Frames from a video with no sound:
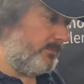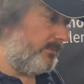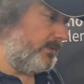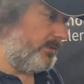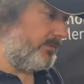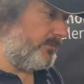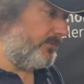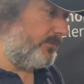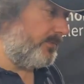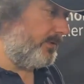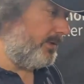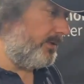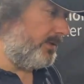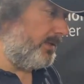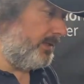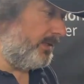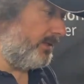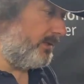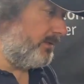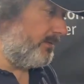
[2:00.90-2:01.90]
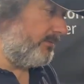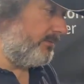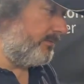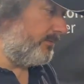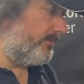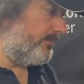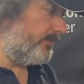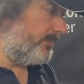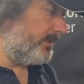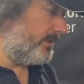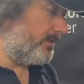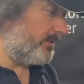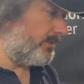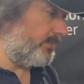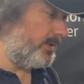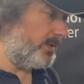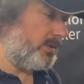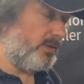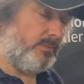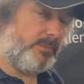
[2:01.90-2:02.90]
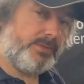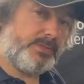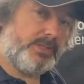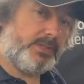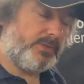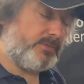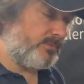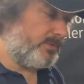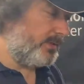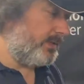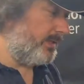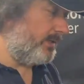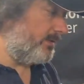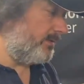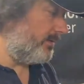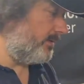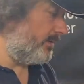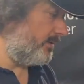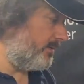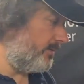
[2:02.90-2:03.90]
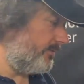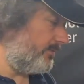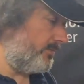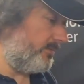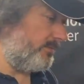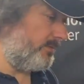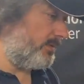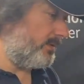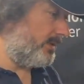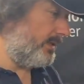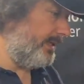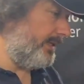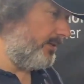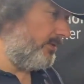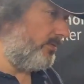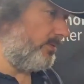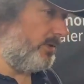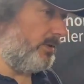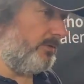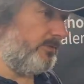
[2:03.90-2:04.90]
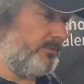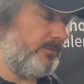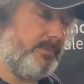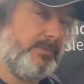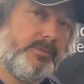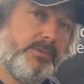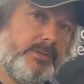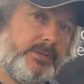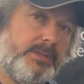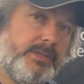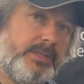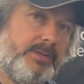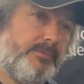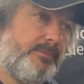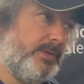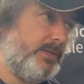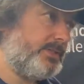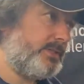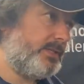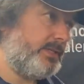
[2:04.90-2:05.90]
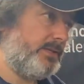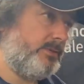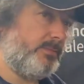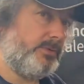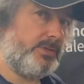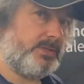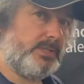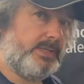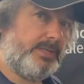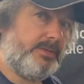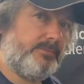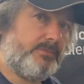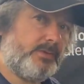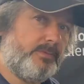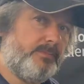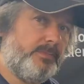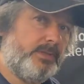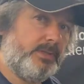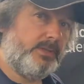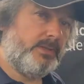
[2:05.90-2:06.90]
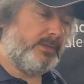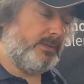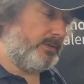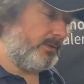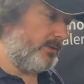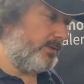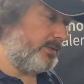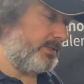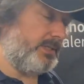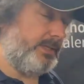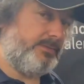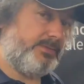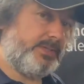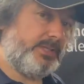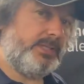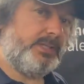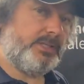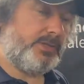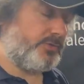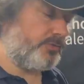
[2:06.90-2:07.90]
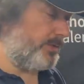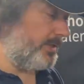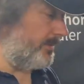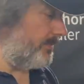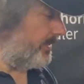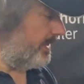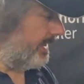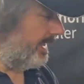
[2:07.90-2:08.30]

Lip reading: it's fairly, you know, it's a bit of common sense really. You know, clean it all off and then investigate where it's leaking from. Because they've seen a drip